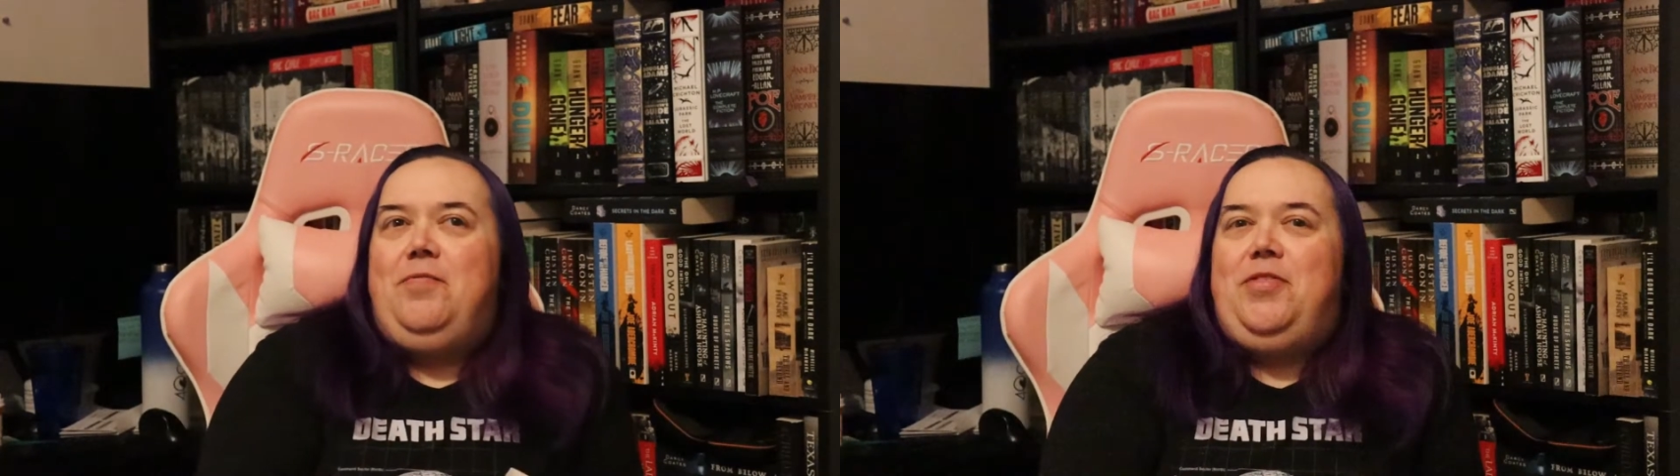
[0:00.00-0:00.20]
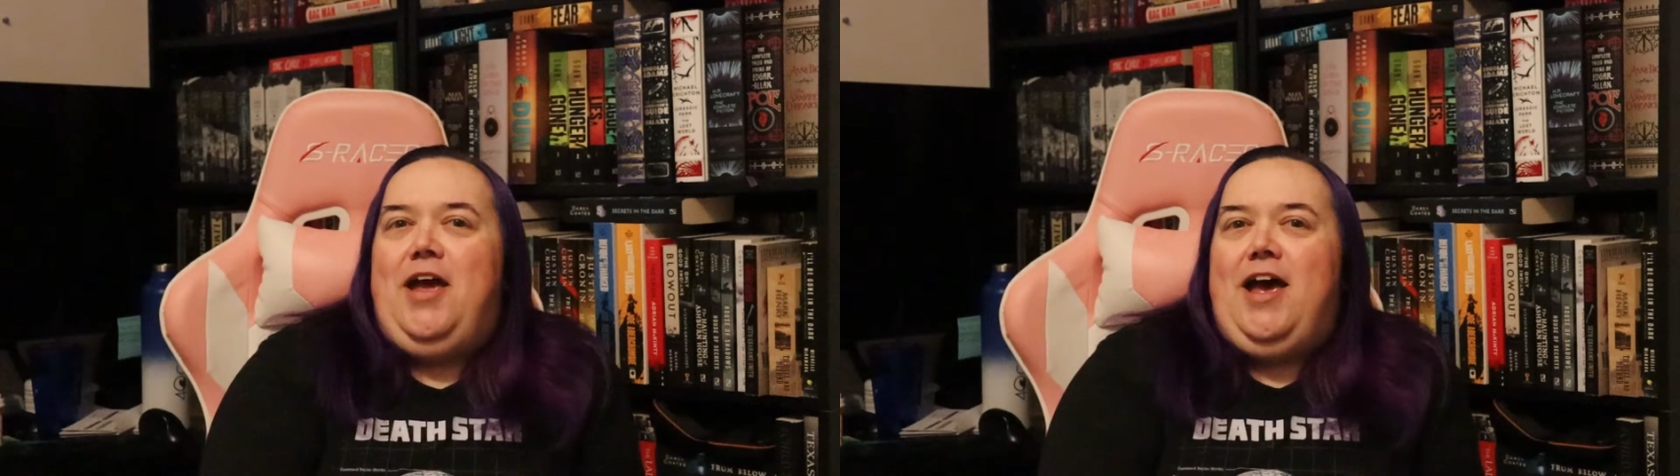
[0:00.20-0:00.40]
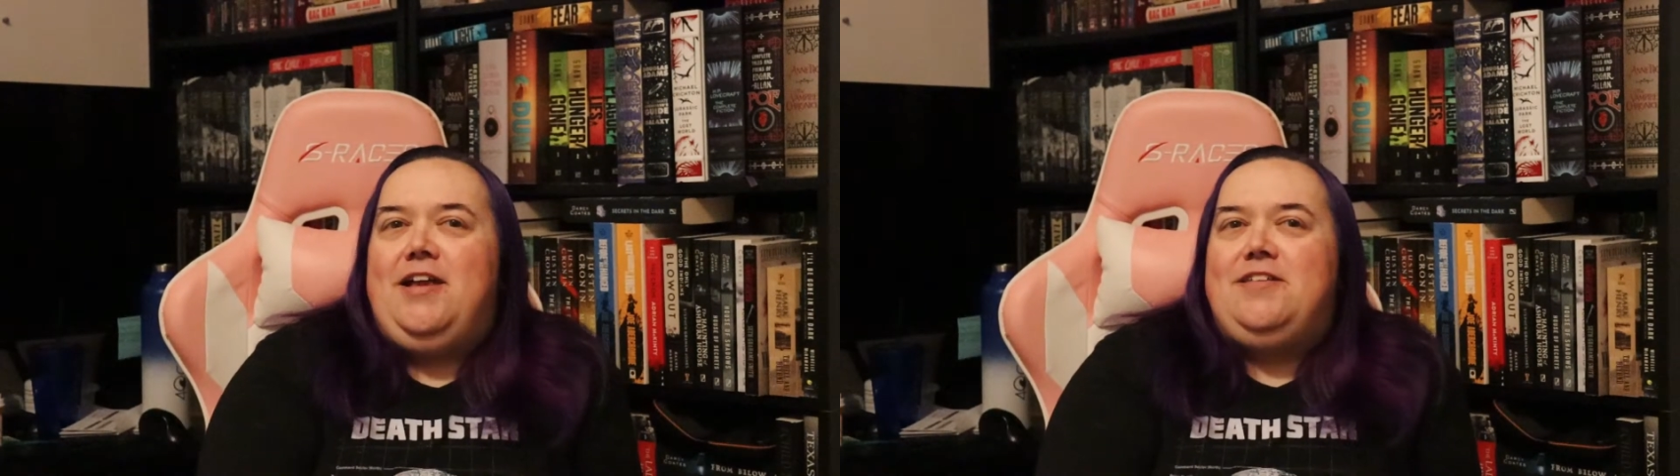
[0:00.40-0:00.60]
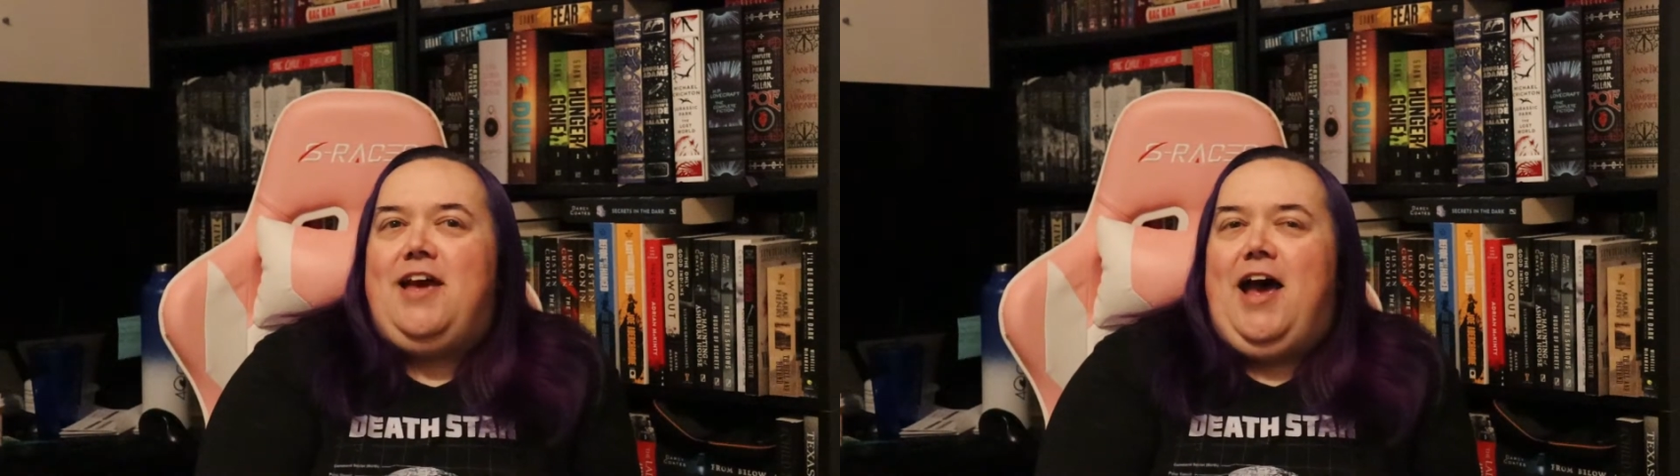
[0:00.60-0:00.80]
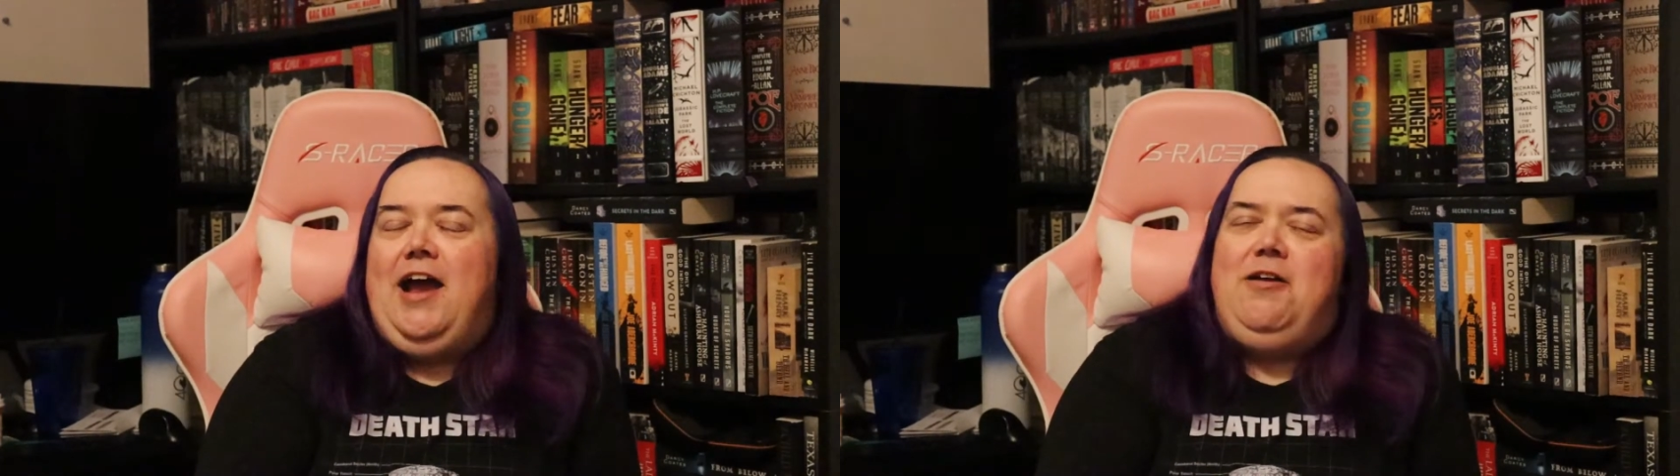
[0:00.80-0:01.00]
that,
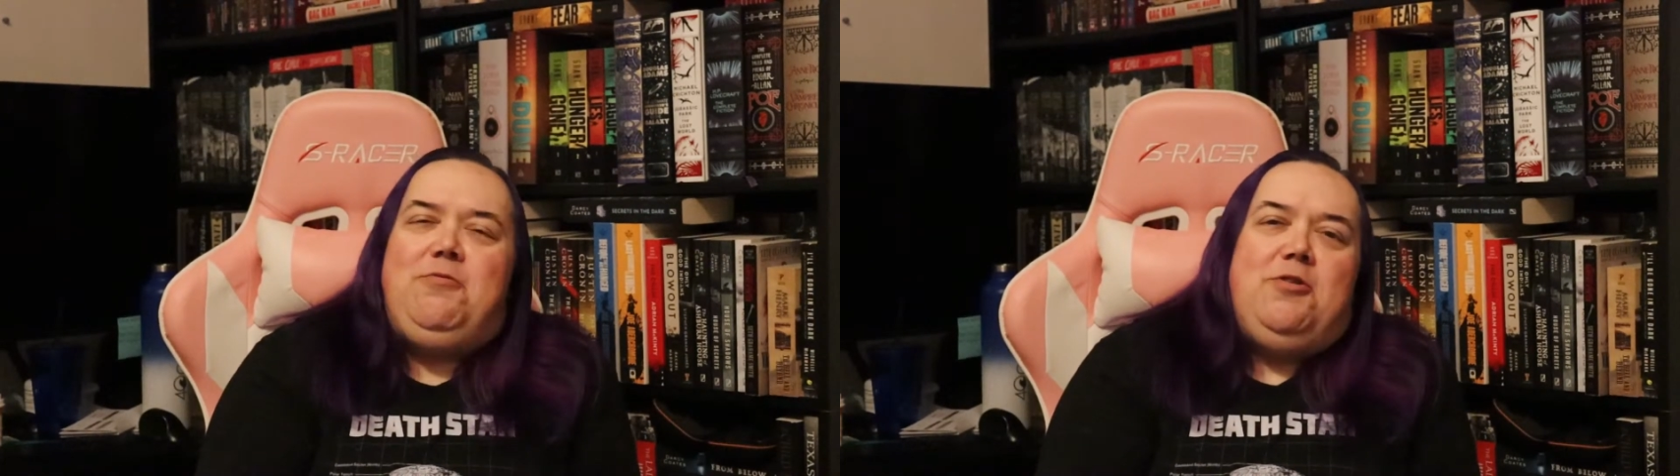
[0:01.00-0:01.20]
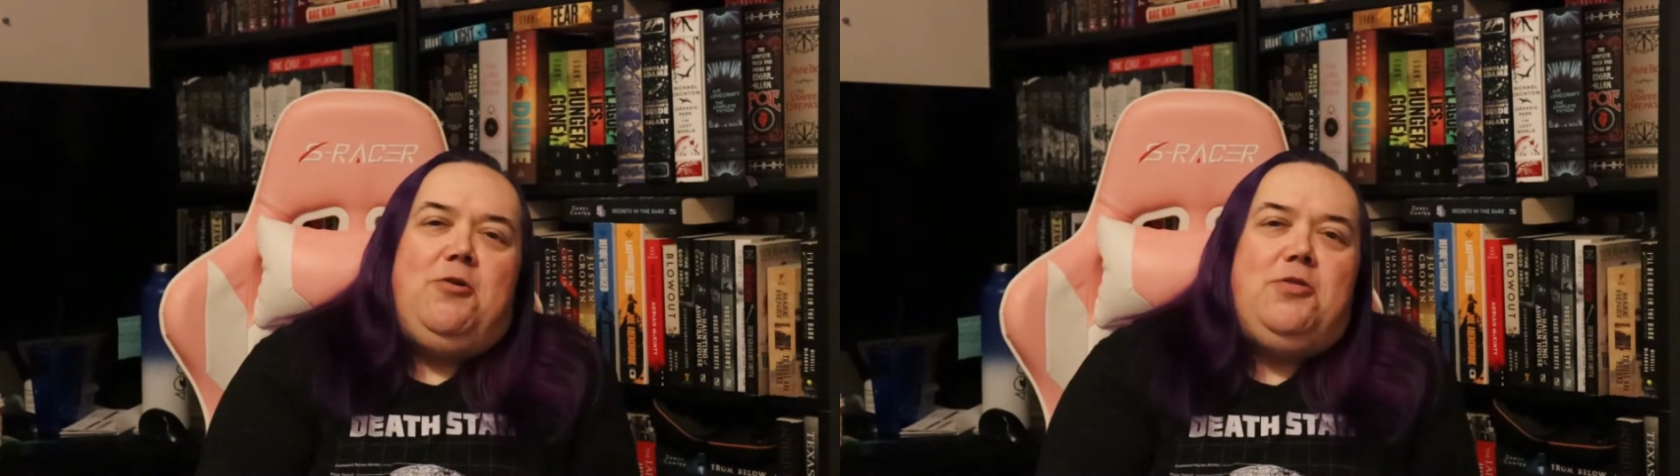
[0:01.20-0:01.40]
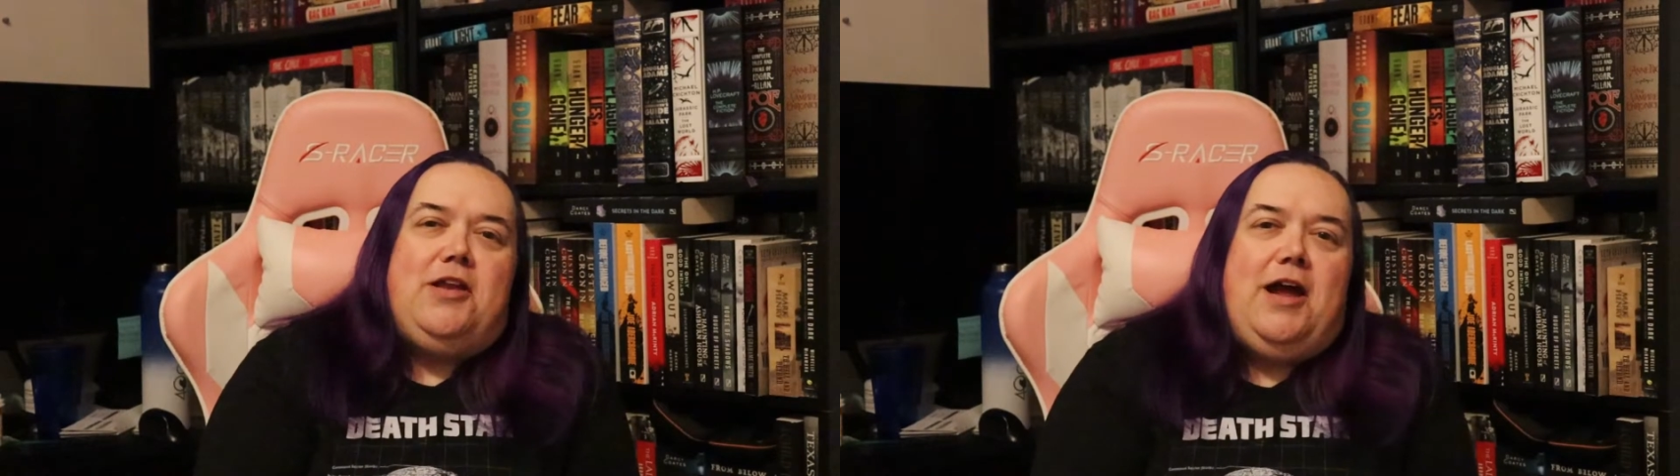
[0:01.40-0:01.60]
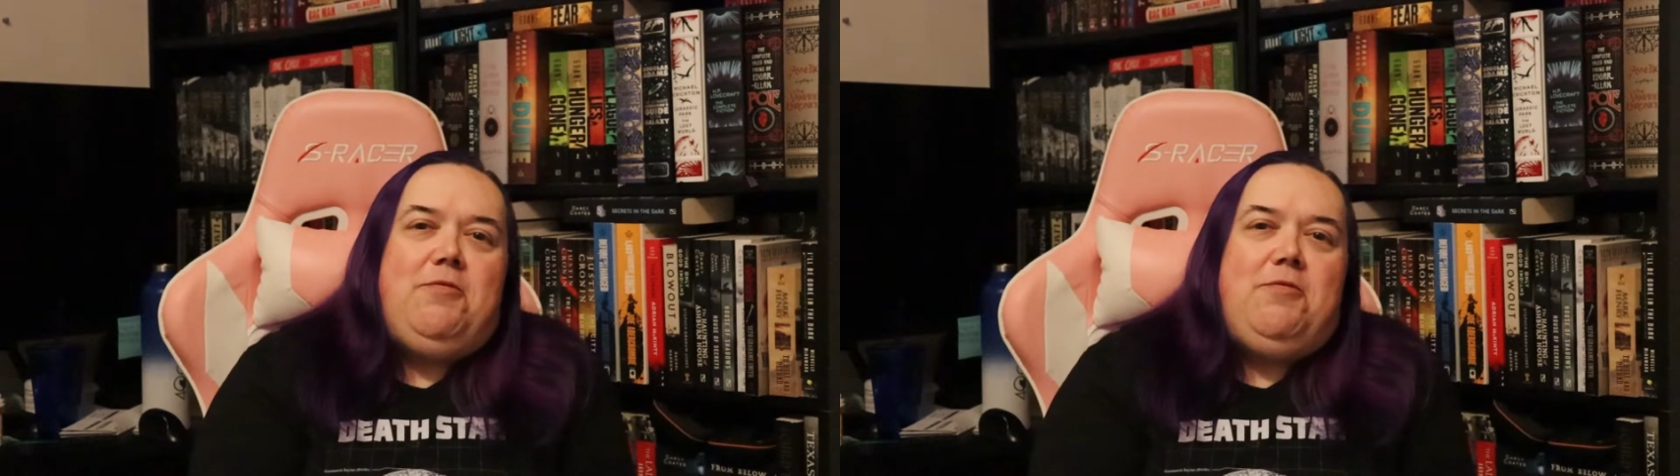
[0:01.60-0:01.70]
I don't know that I